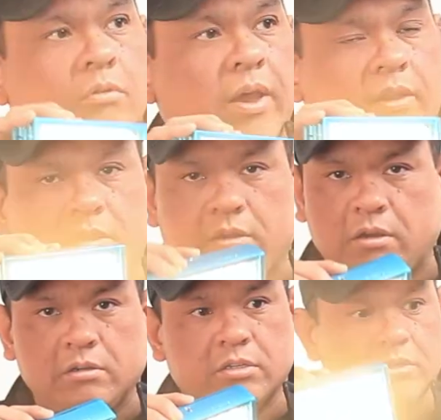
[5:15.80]
back
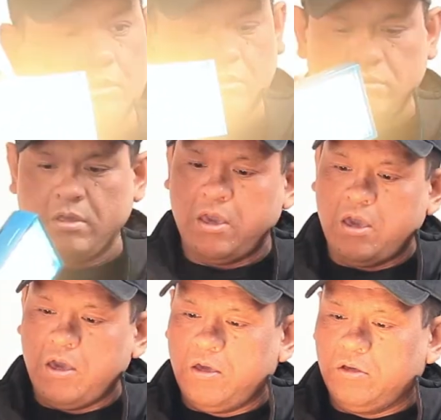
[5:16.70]
there. So,
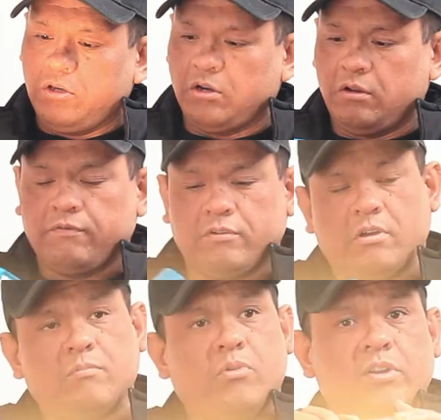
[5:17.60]
you know, for an
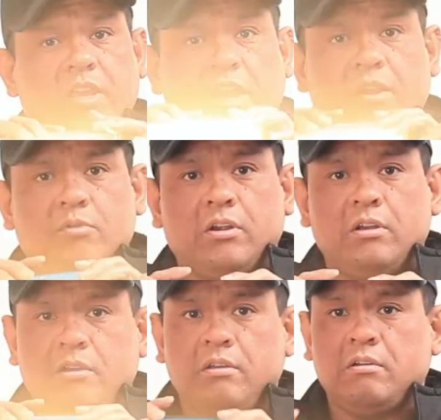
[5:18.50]
onboard camera,
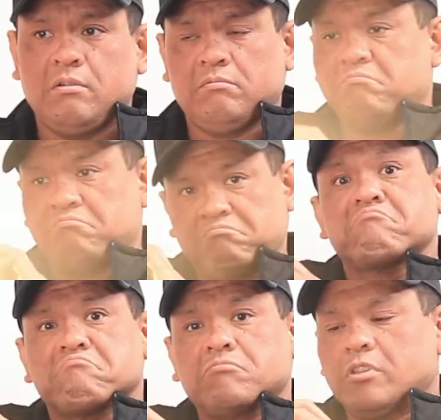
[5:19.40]

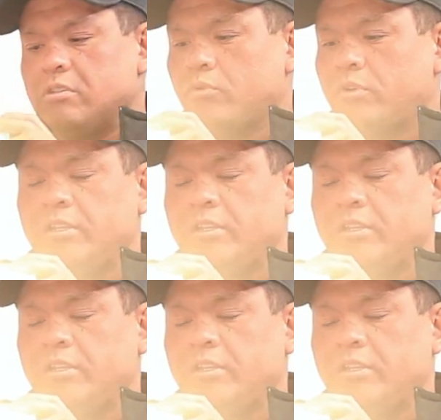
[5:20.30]
it's really